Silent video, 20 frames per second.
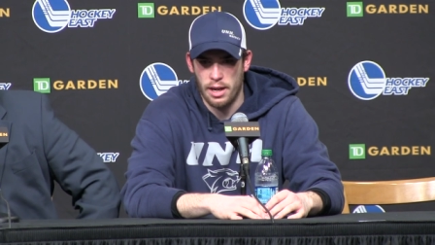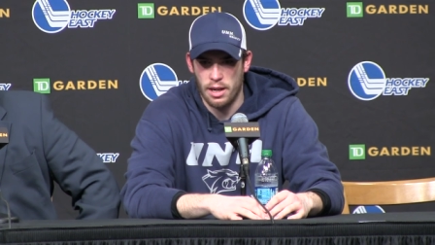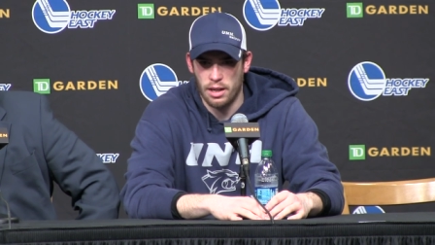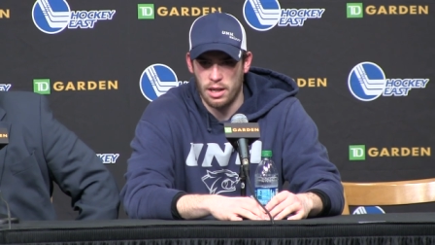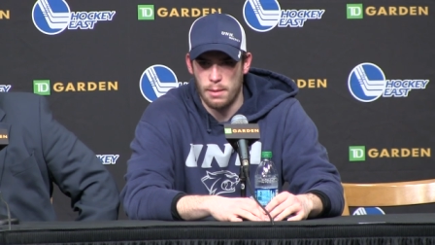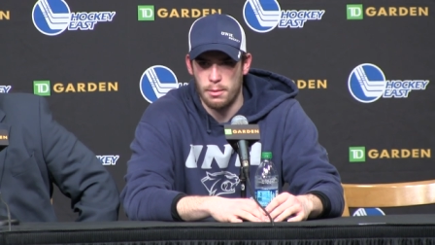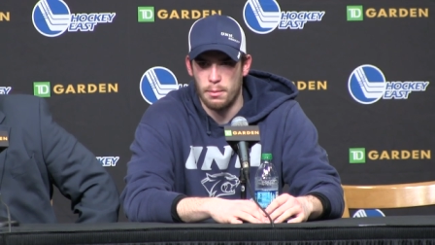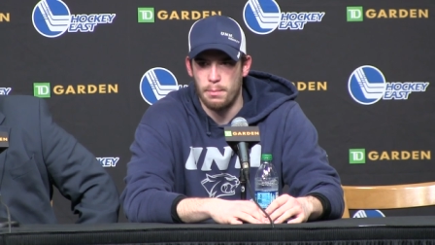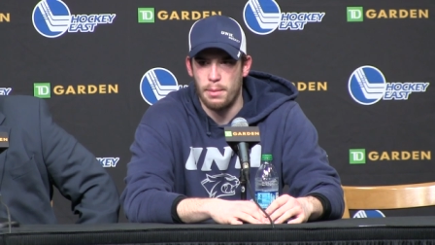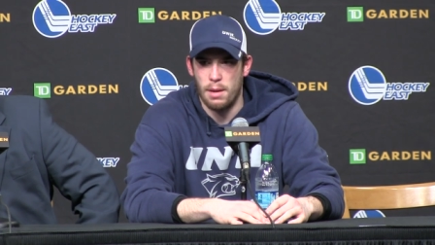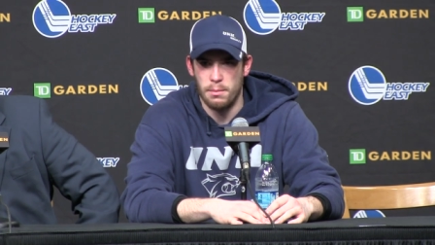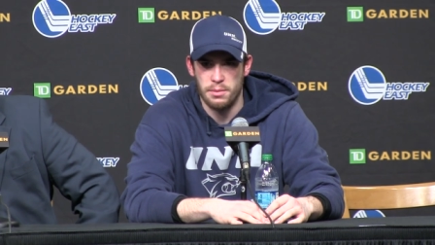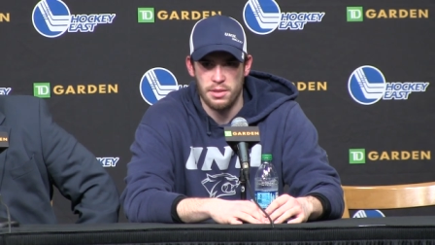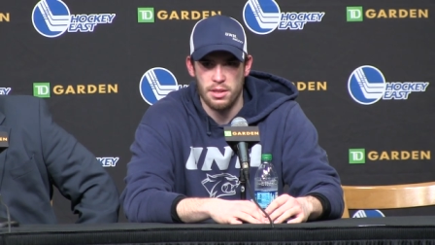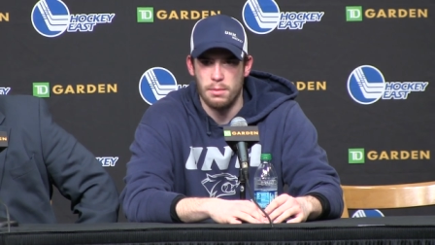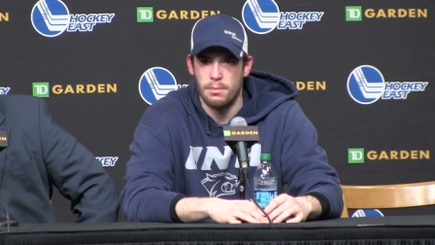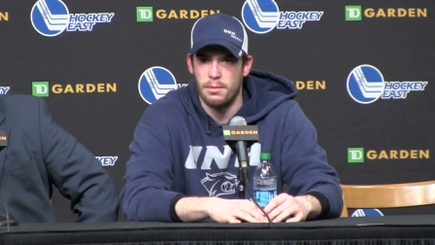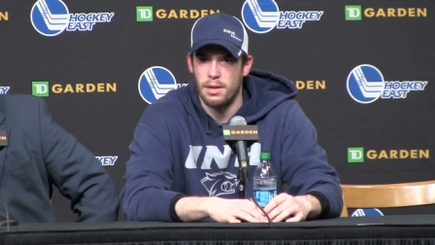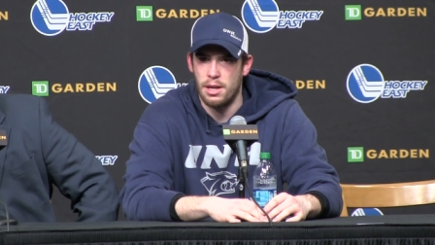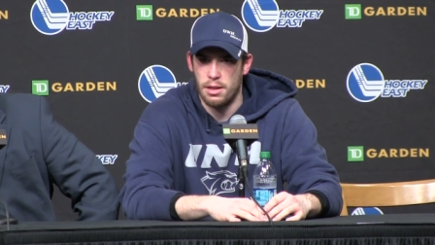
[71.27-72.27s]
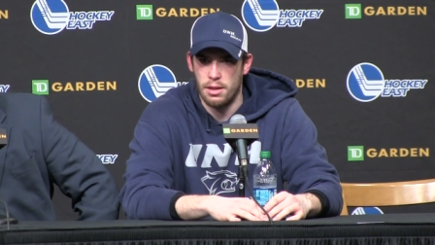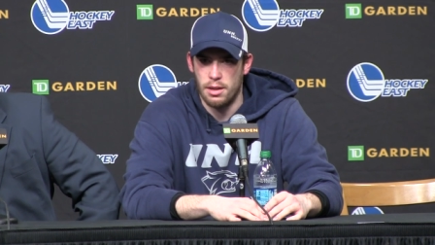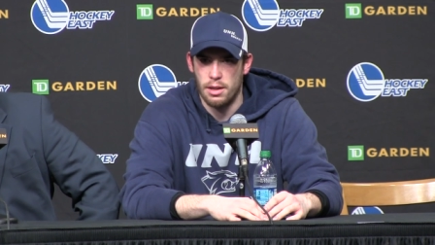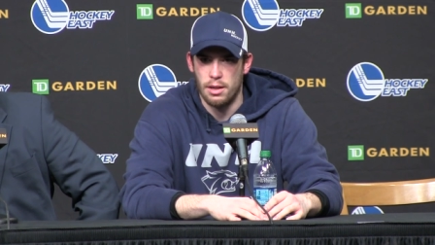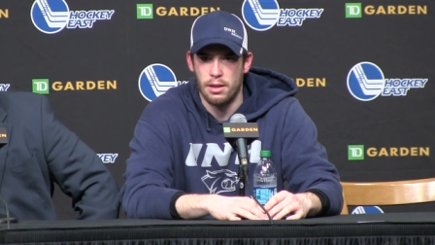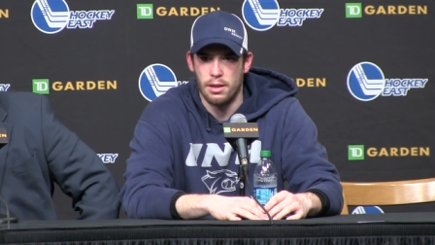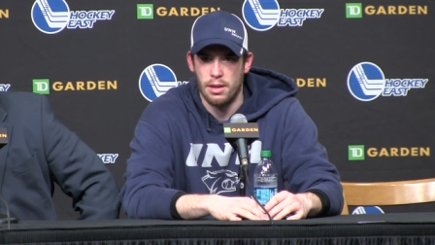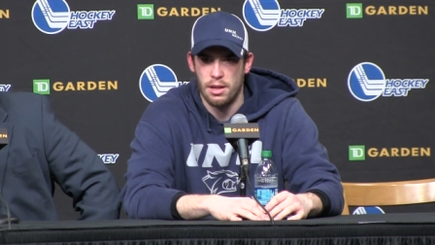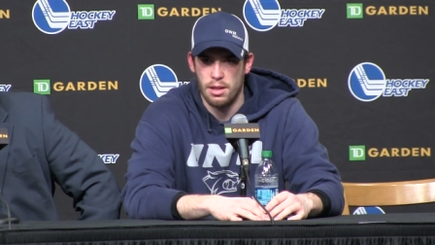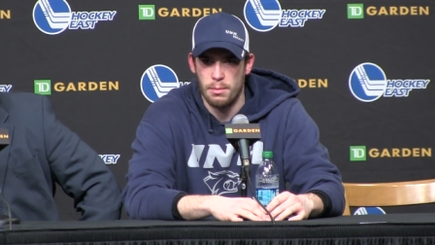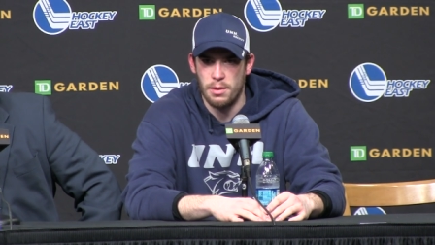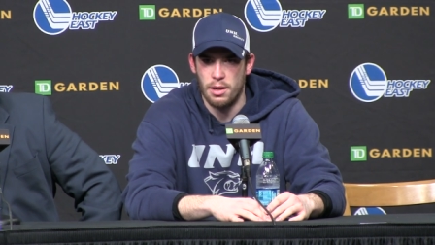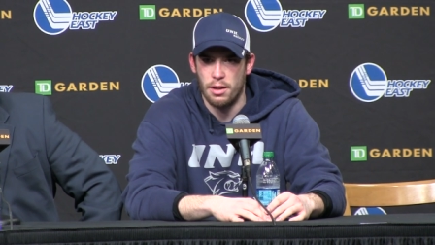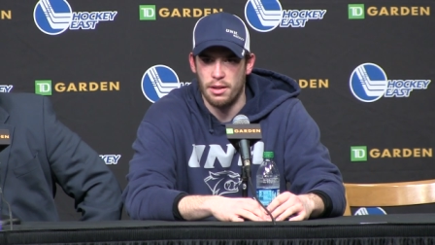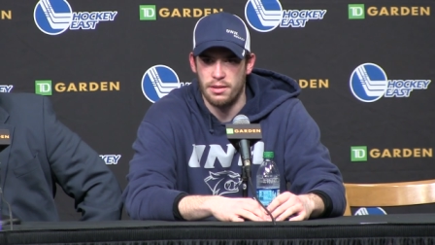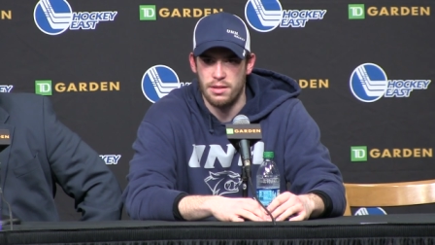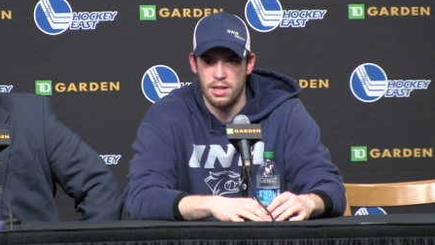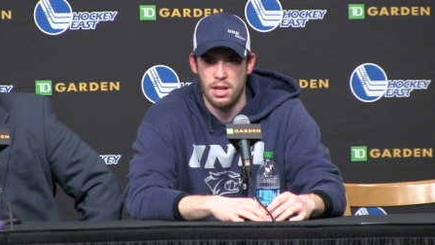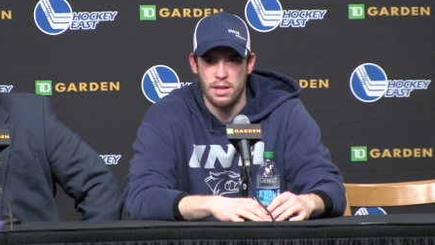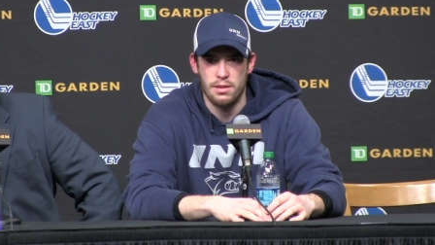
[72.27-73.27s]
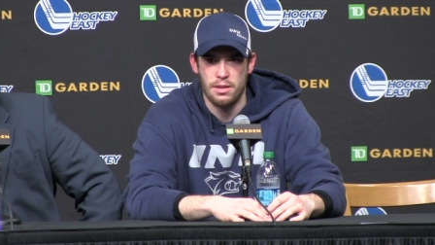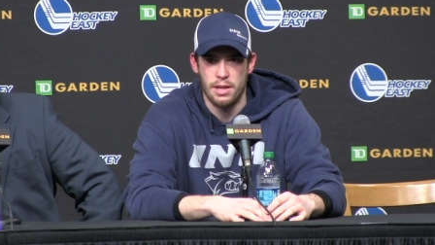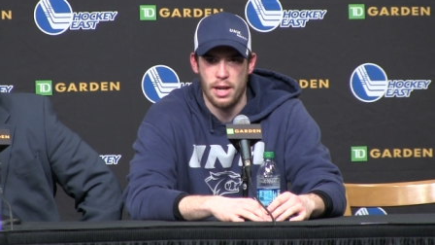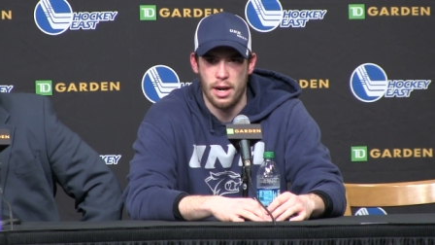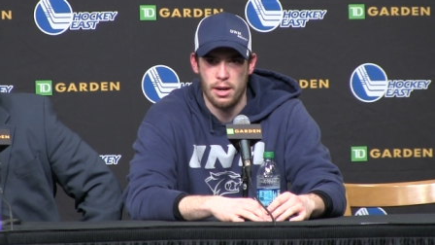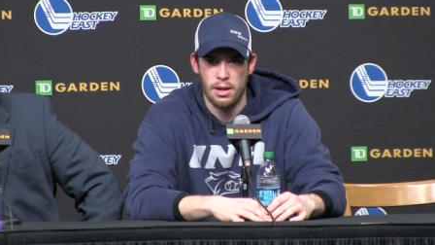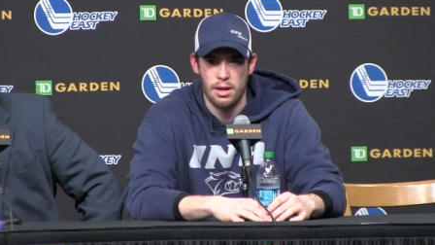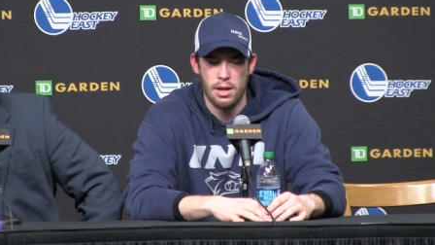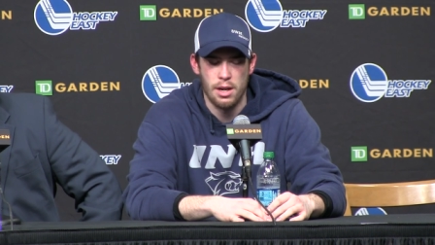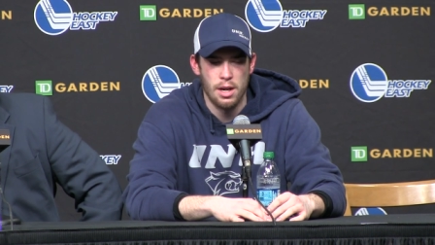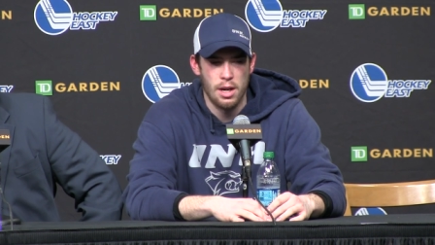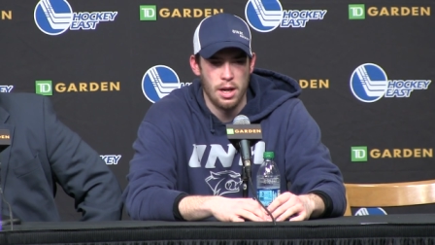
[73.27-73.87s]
hit a couple bumps in the in the in the middle of the season there,